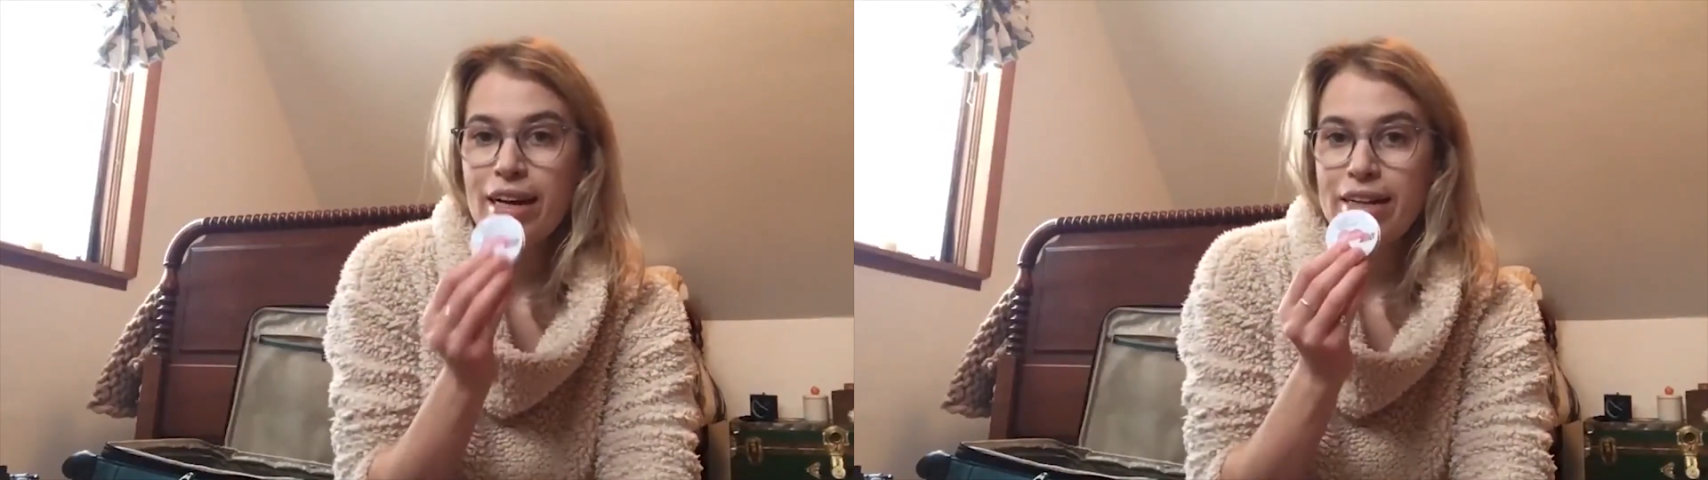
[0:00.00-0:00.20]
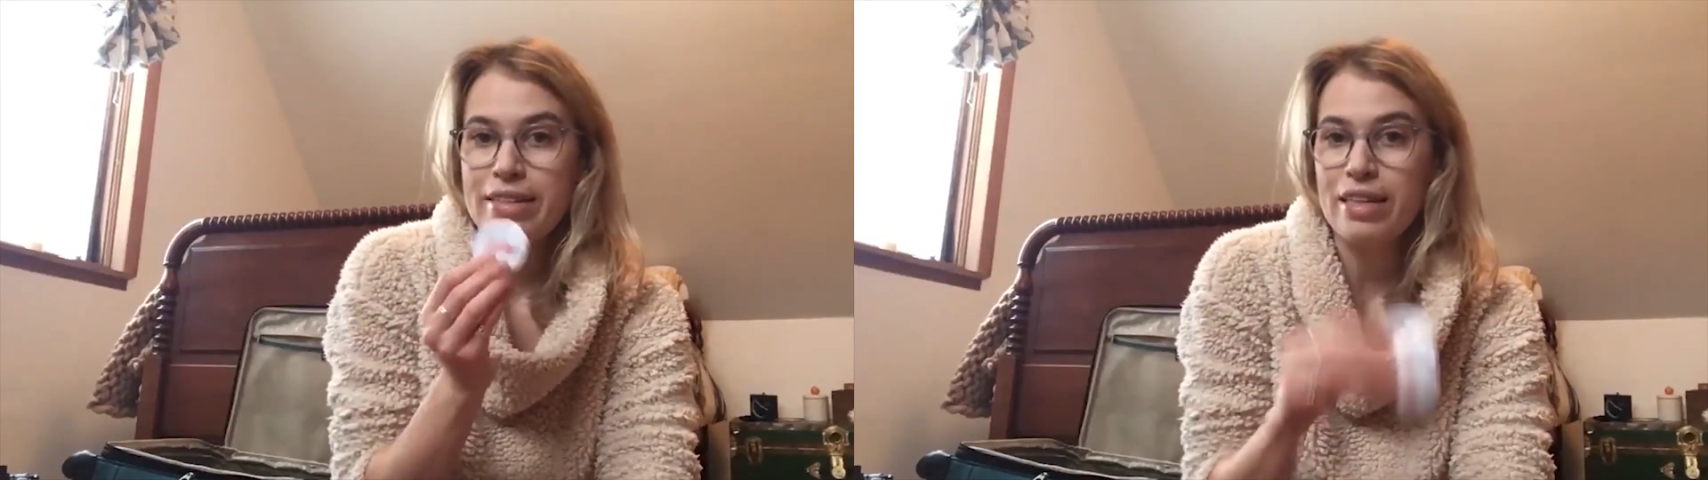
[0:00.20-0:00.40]

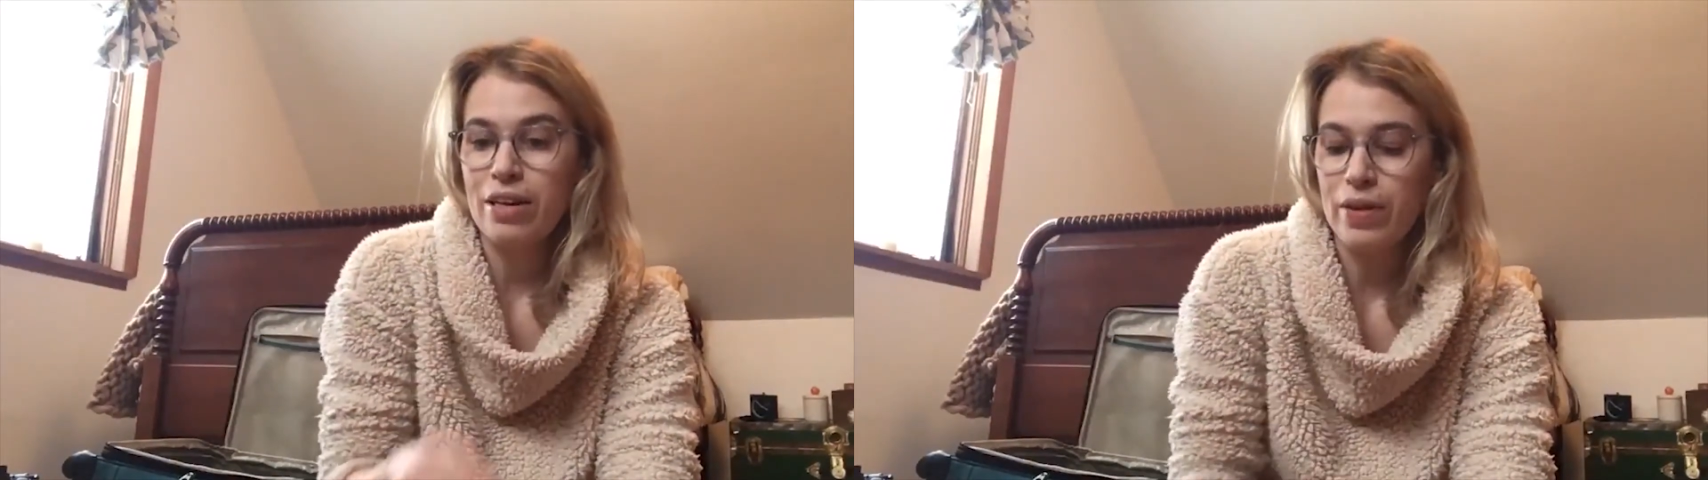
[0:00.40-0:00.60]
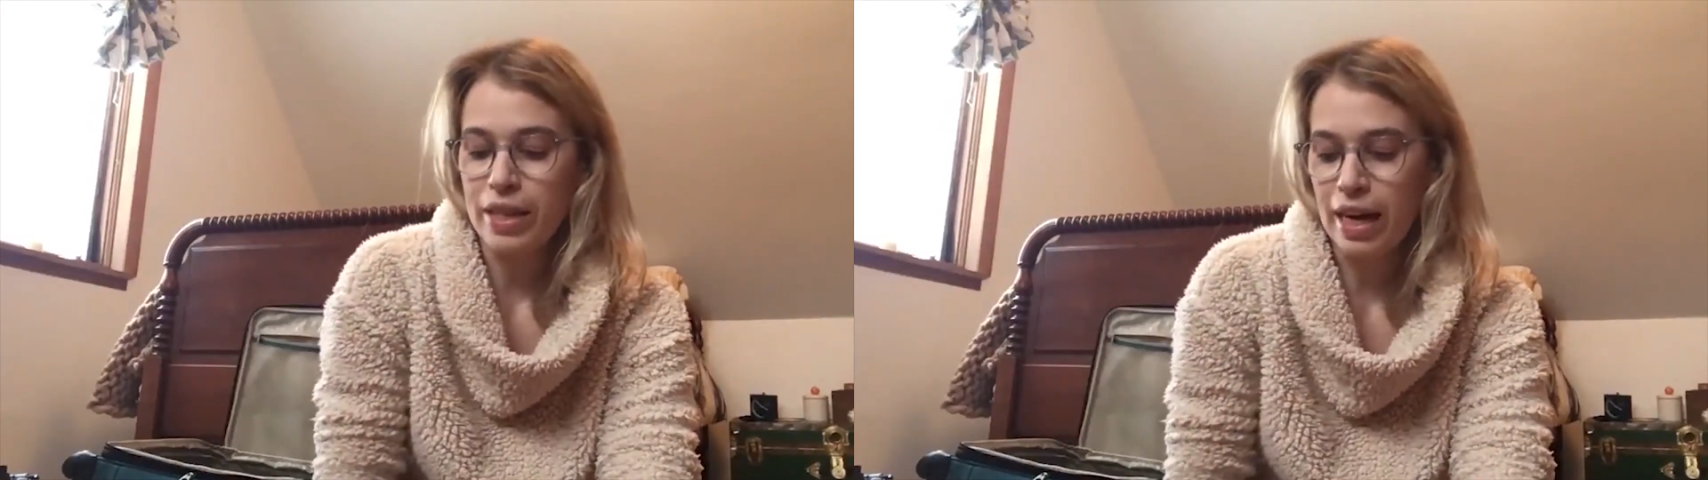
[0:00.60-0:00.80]
it has to
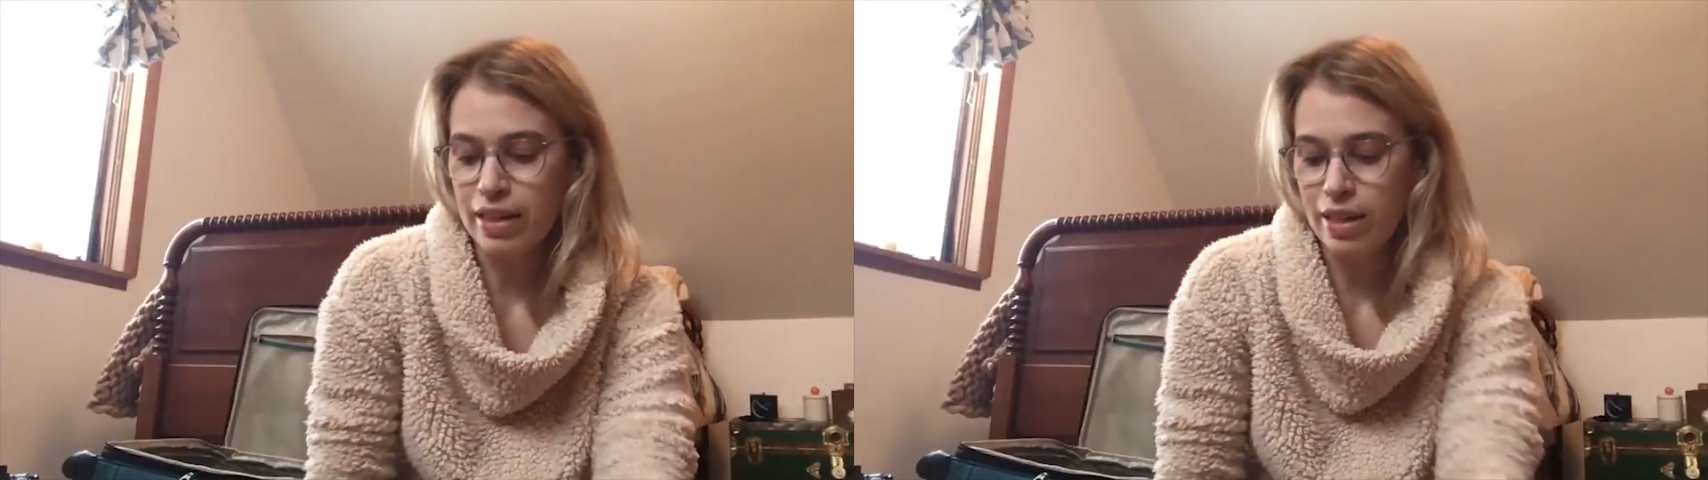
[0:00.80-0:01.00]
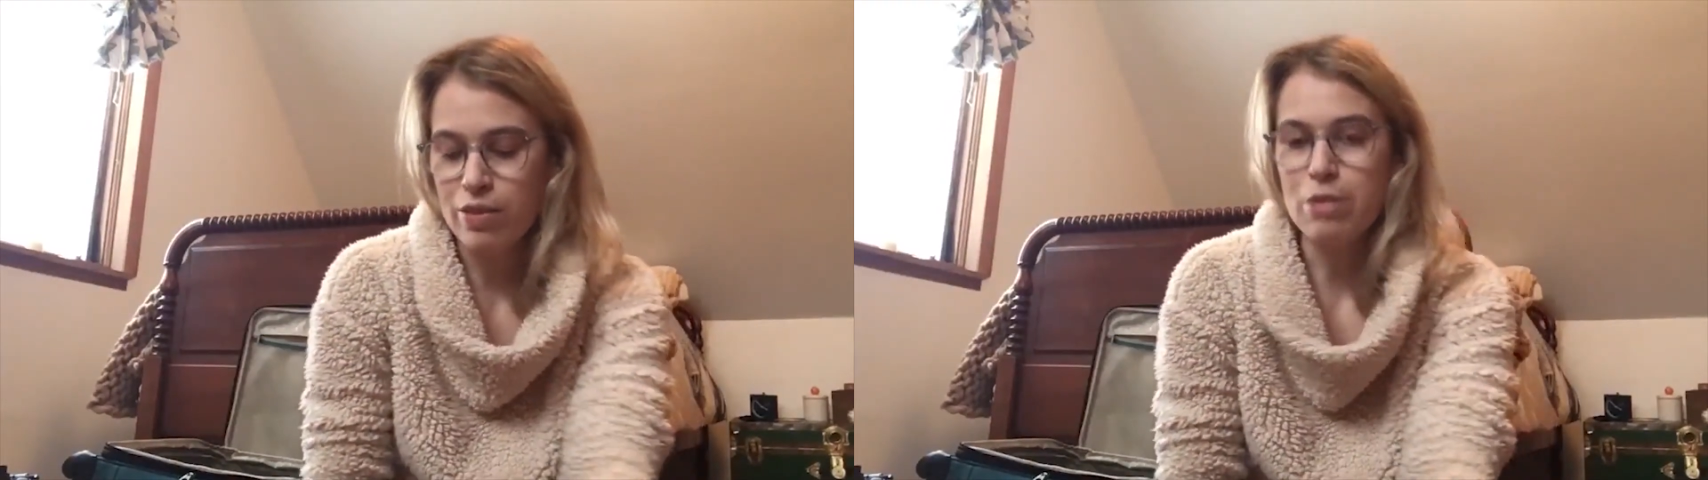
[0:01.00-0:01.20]
go in
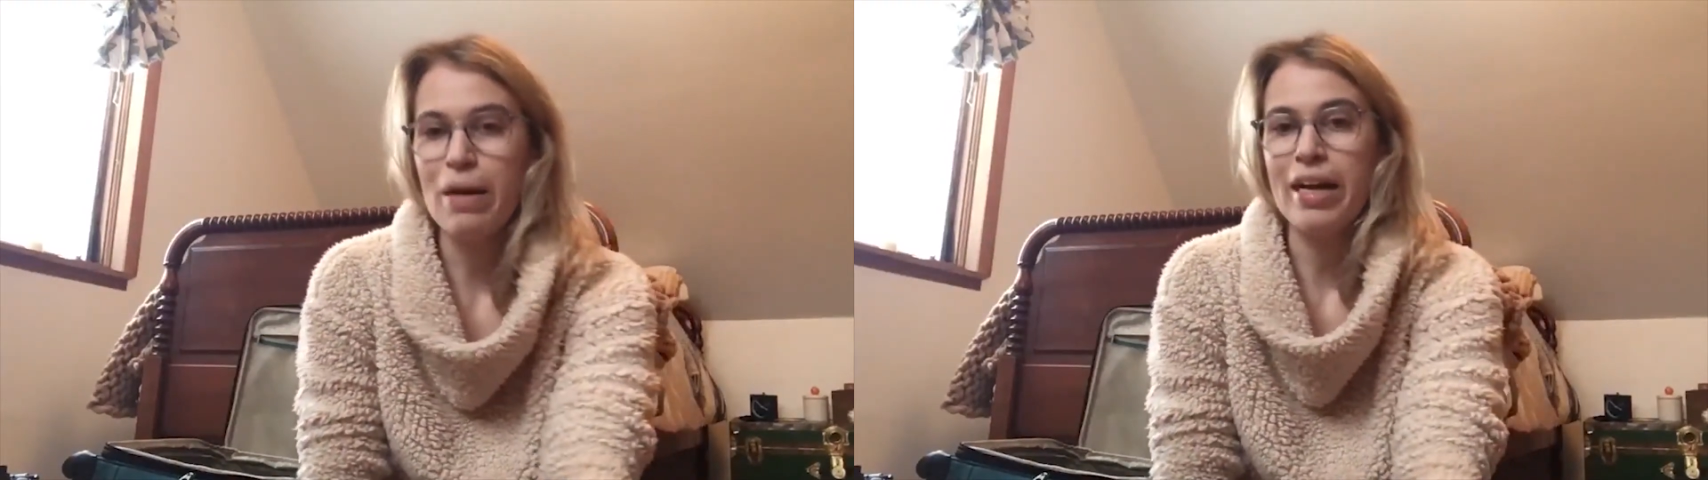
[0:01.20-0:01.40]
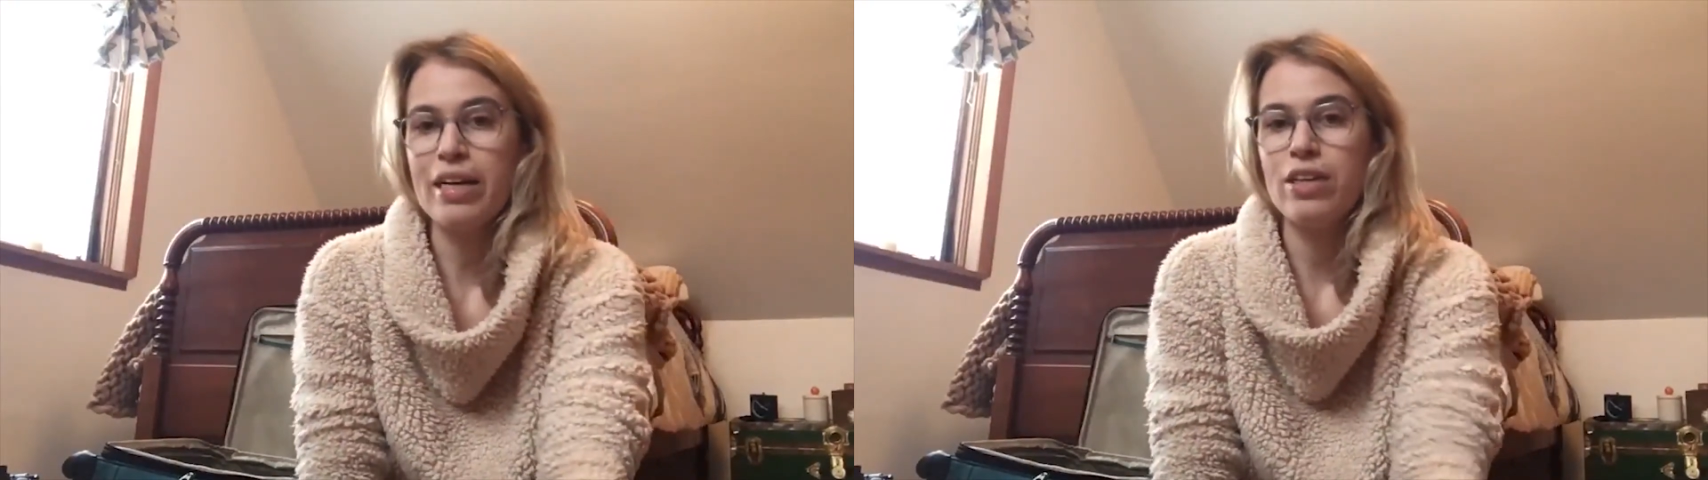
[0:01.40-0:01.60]
that liquids
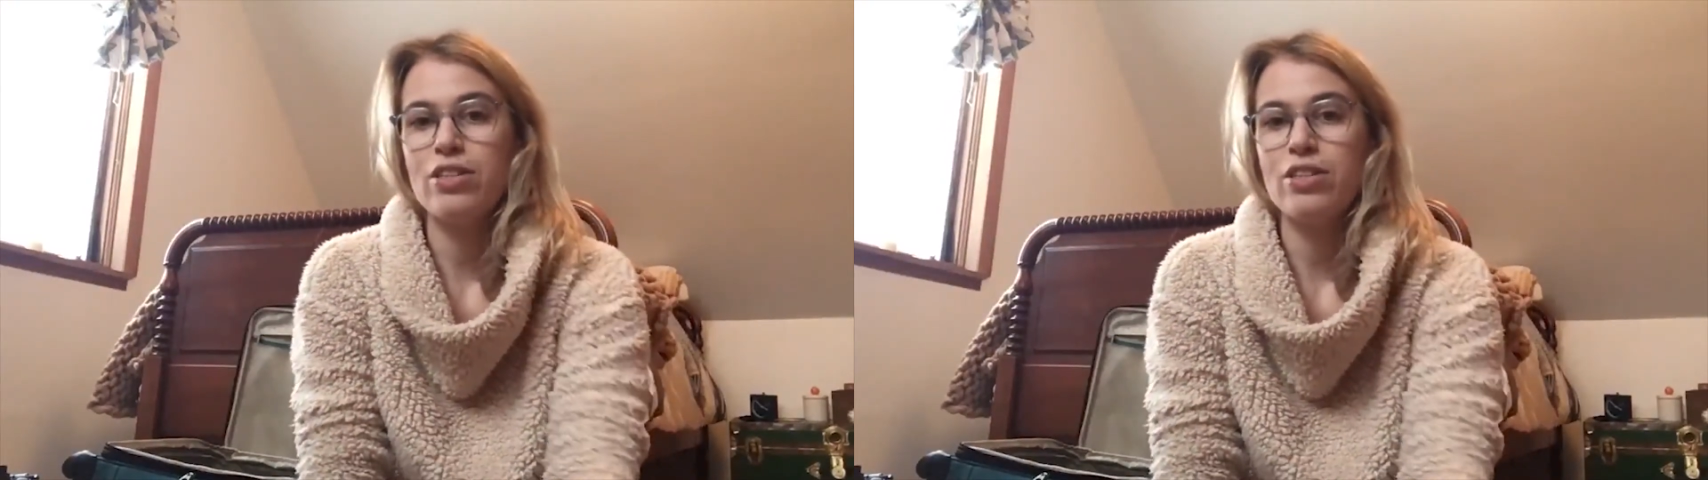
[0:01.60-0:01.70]
bag.